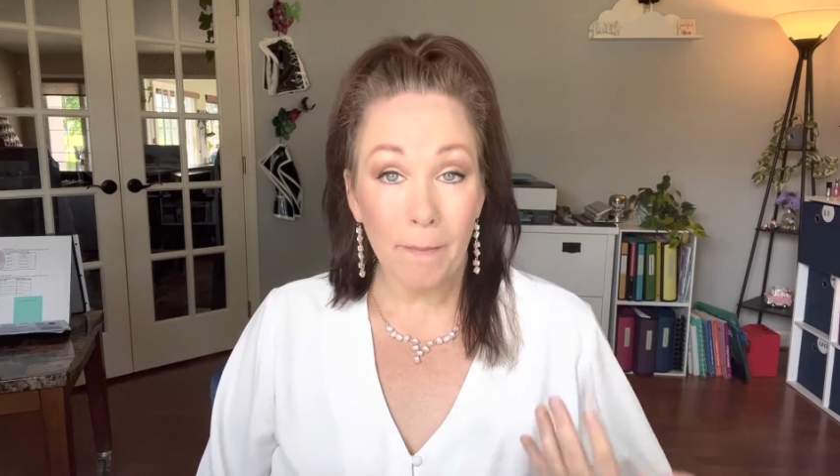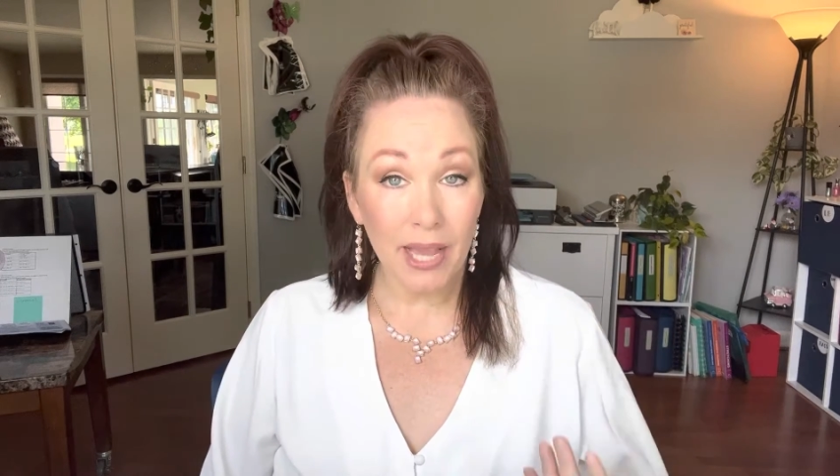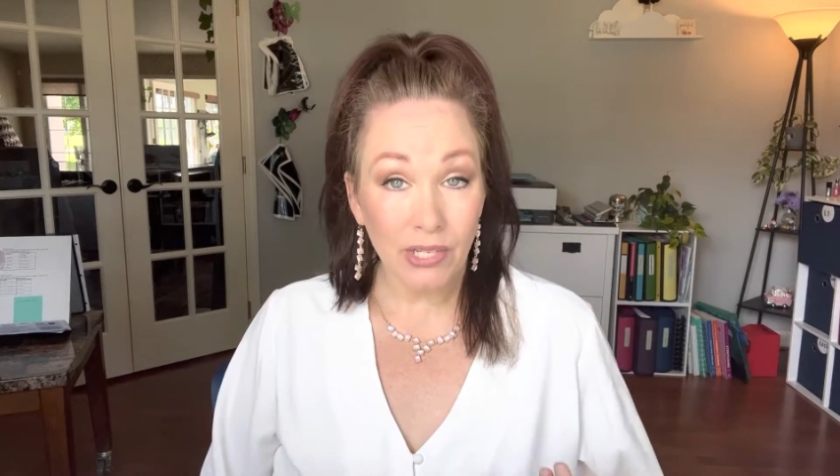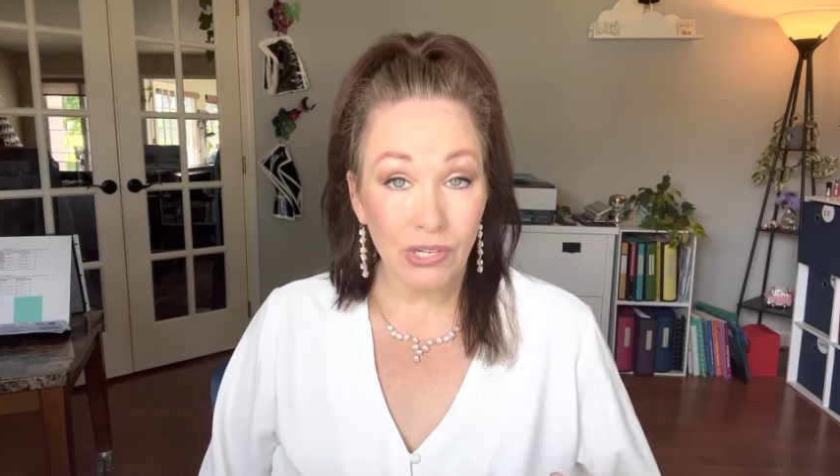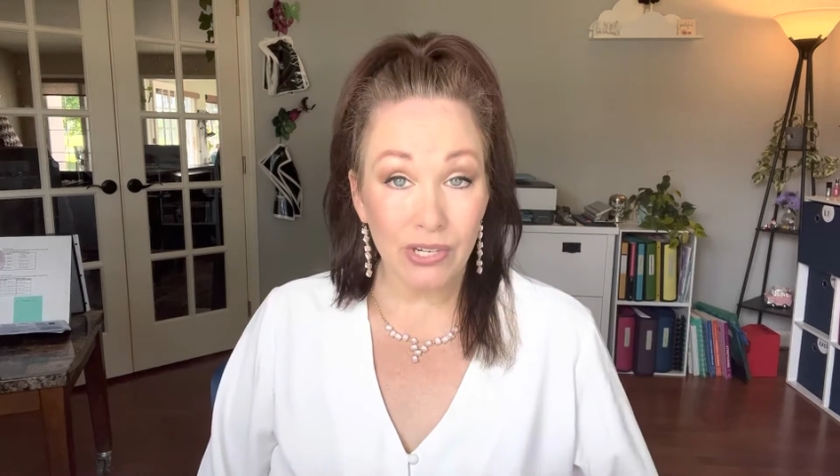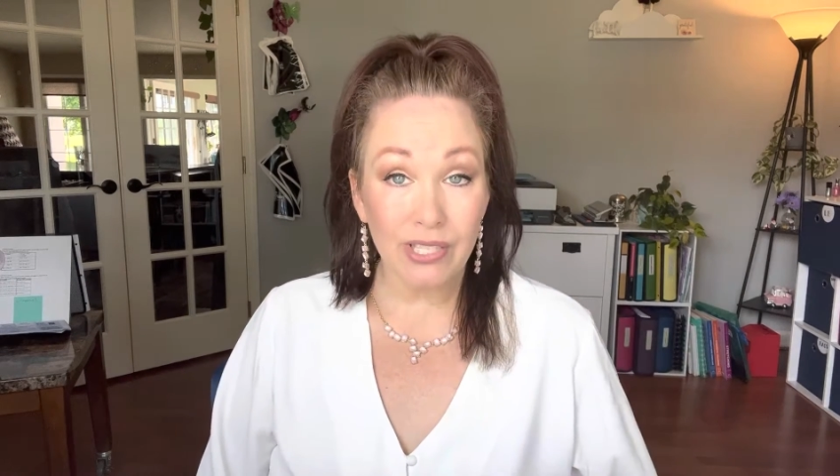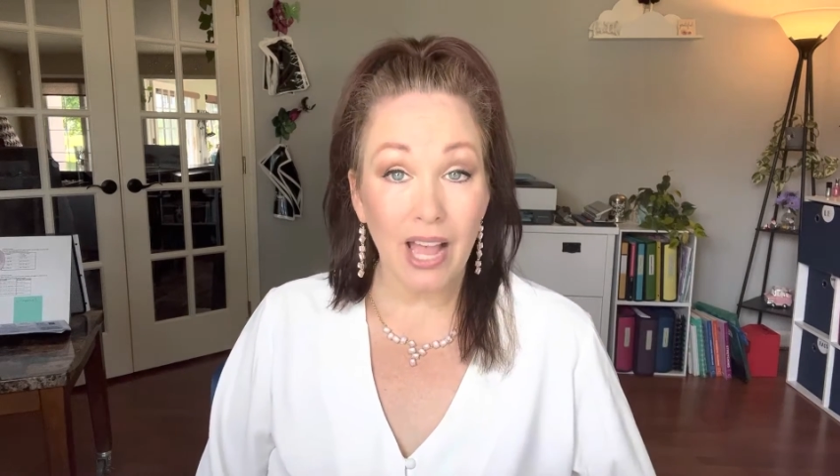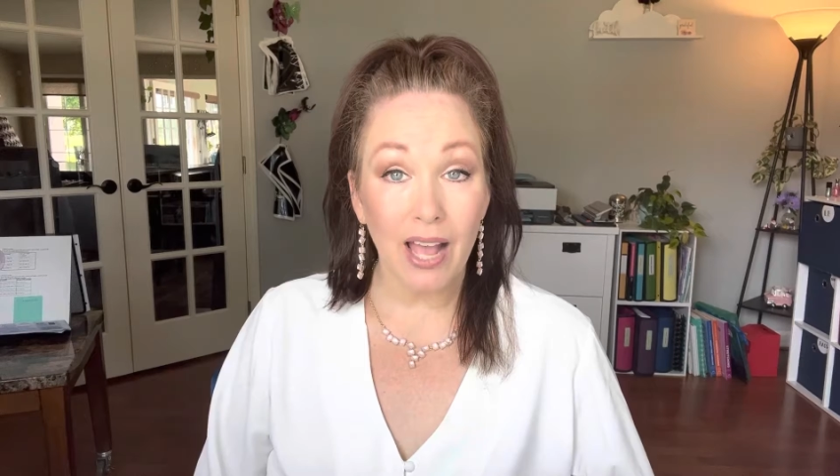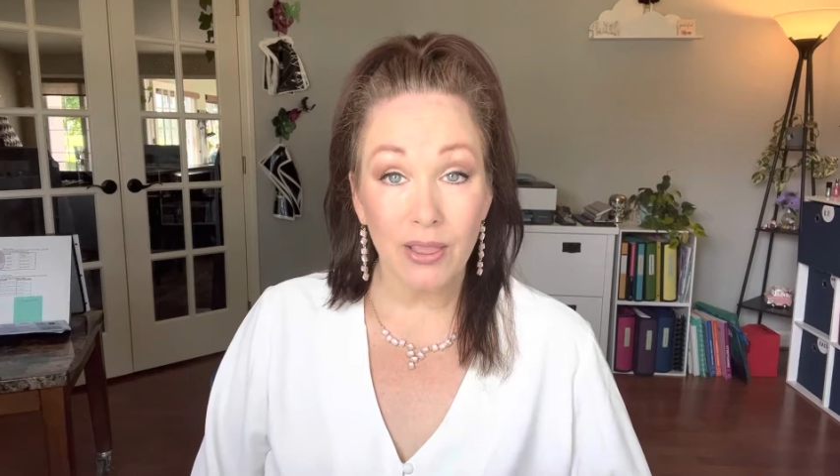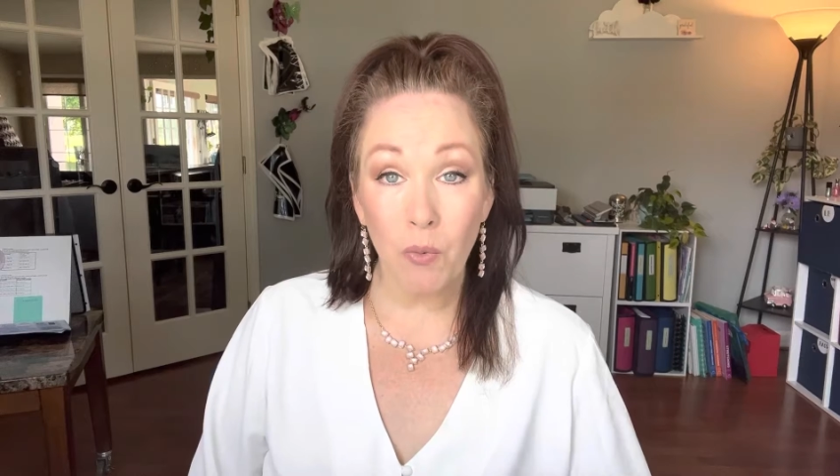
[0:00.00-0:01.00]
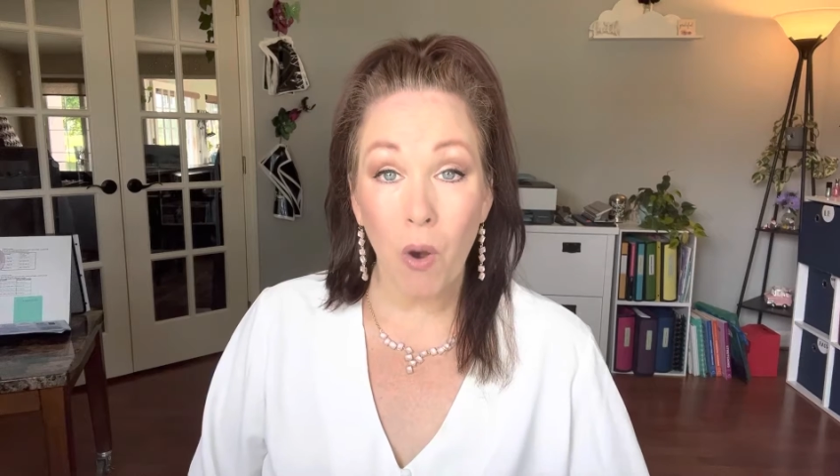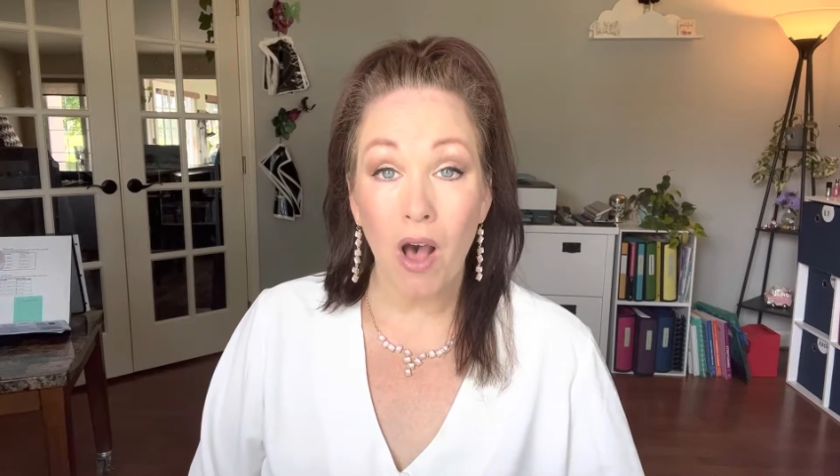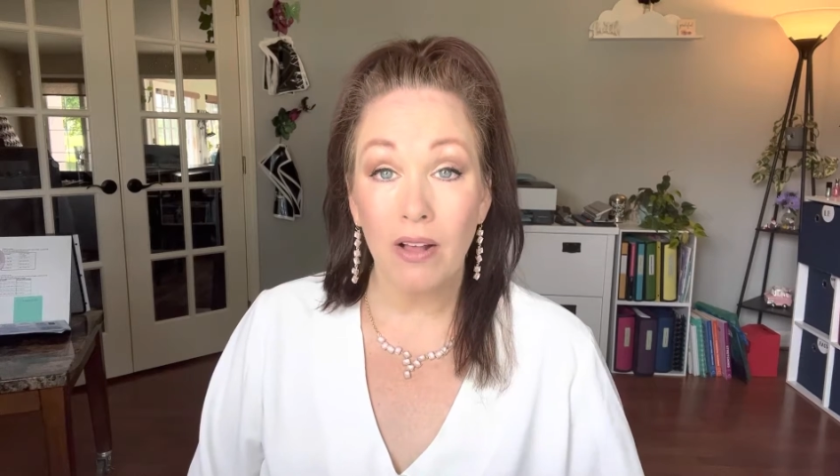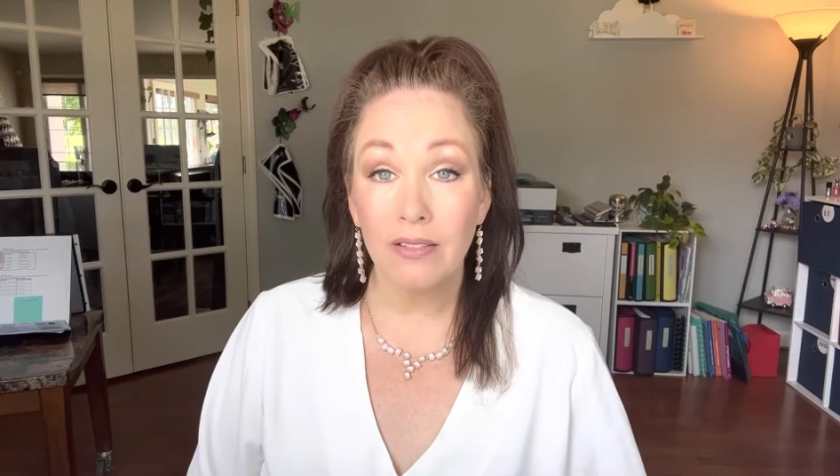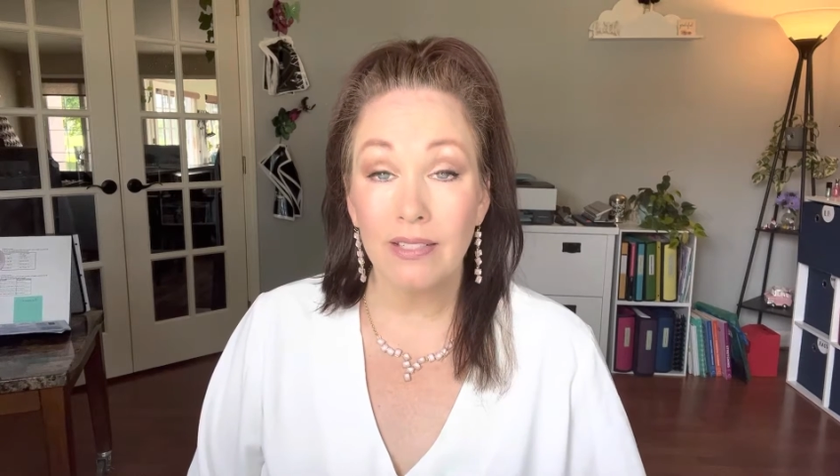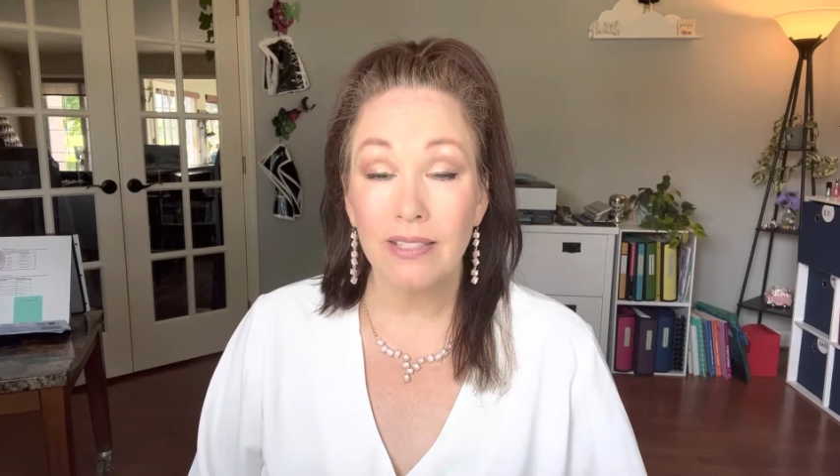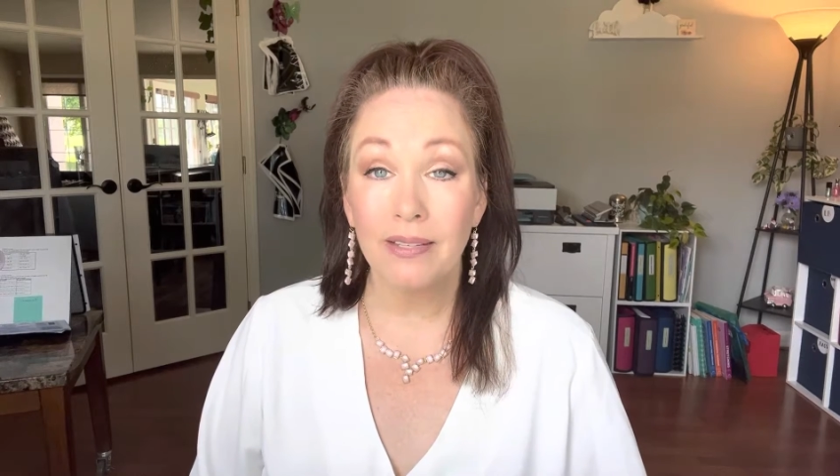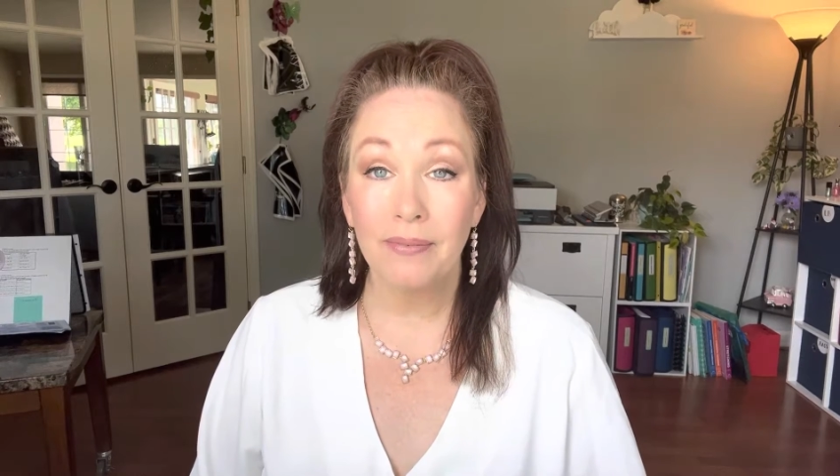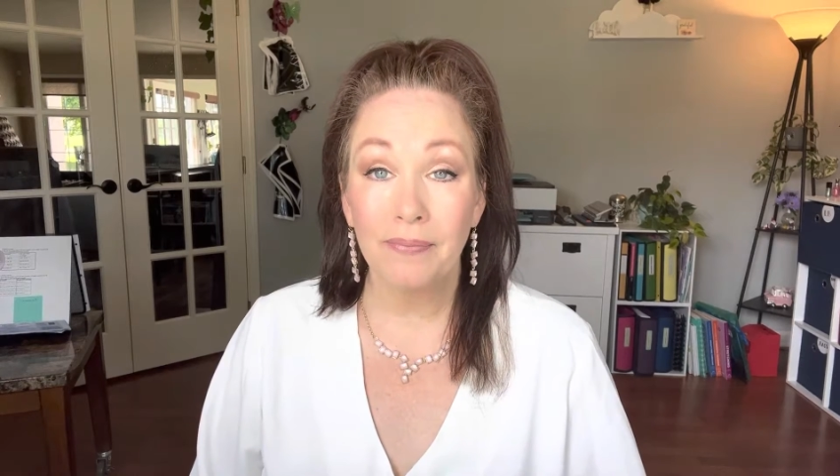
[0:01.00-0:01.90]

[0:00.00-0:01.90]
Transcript: pictures on the walls.